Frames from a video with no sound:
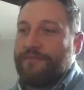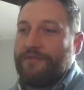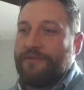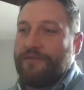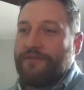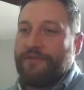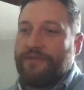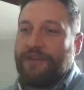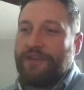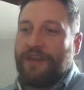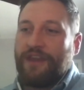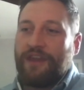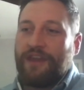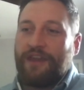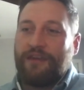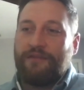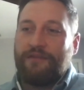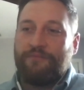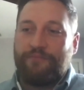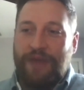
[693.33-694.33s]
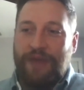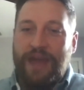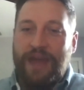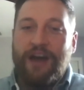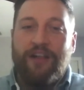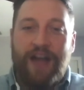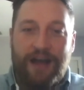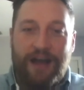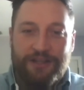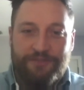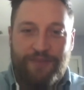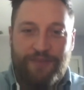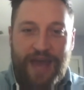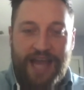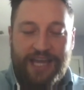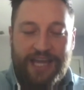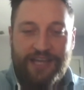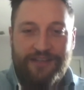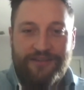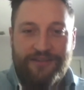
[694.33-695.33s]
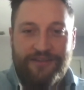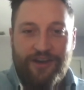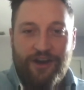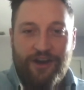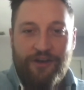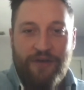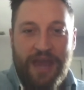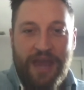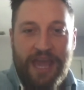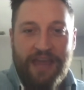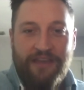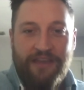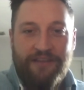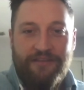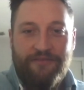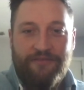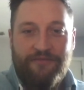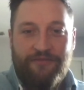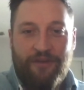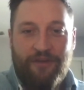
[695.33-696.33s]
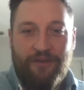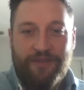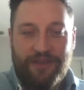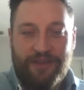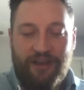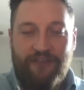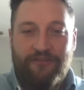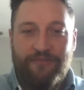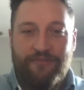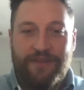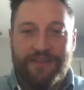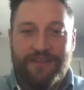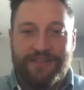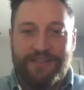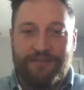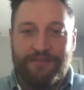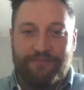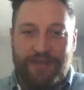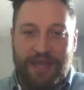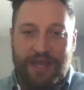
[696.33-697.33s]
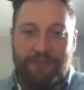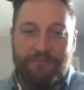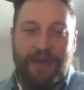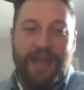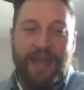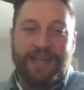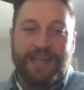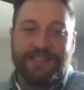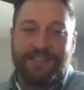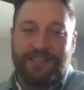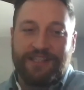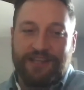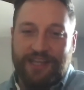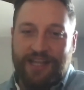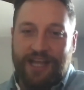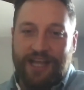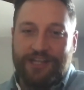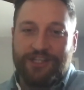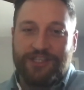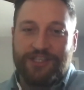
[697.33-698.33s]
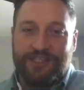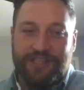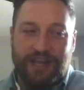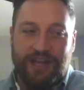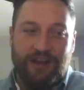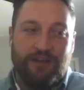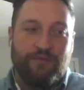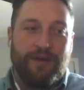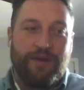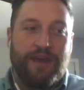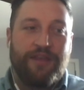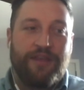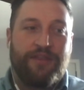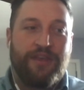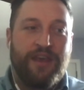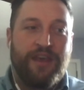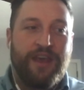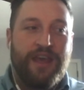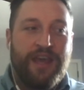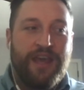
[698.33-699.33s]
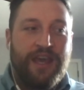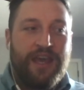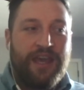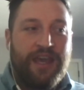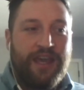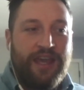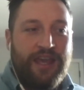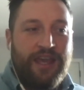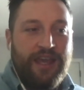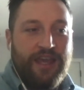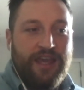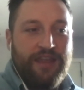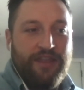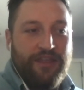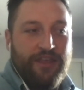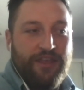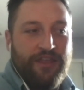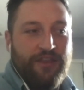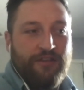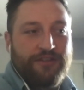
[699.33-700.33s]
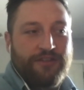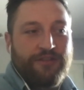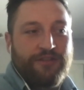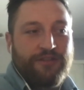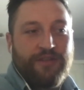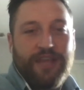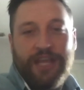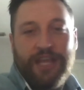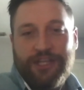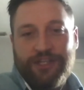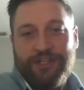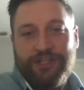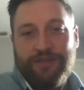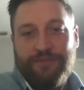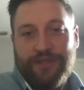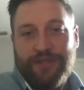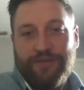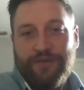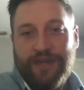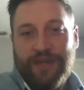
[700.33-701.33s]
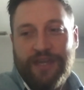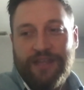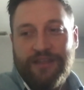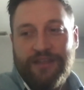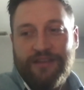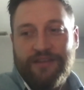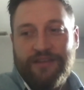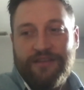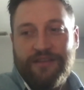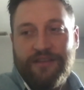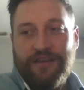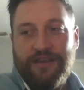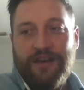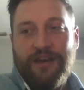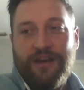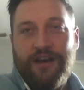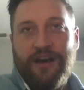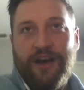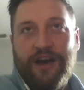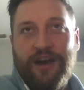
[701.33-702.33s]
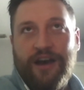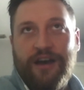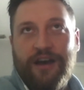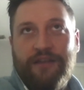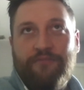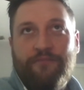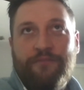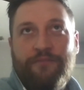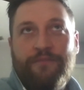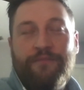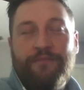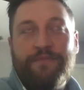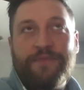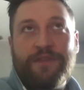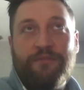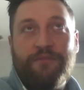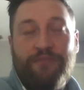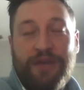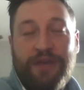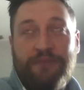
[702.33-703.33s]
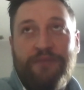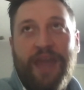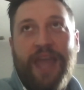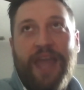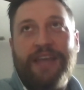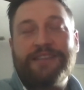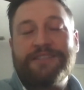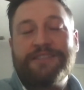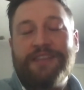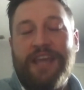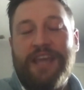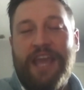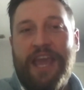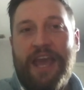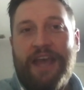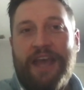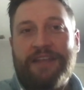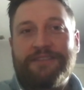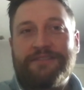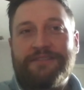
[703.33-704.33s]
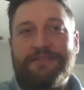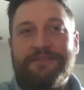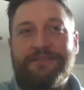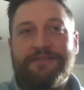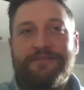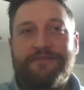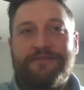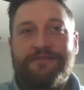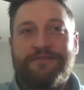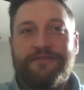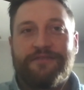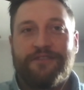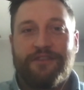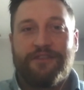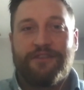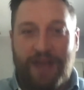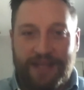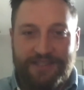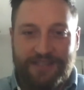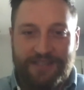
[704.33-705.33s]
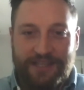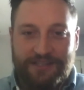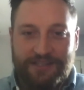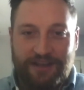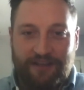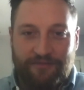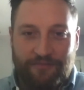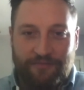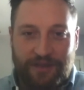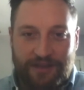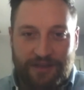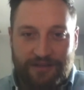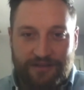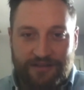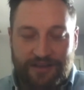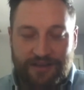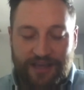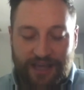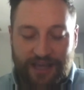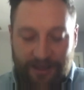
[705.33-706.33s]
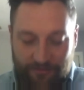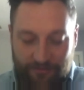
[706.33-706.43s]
the bailouts back in 2008 from the government to the big banks and the connections there with there's a relationship between the big banks and the United States government. And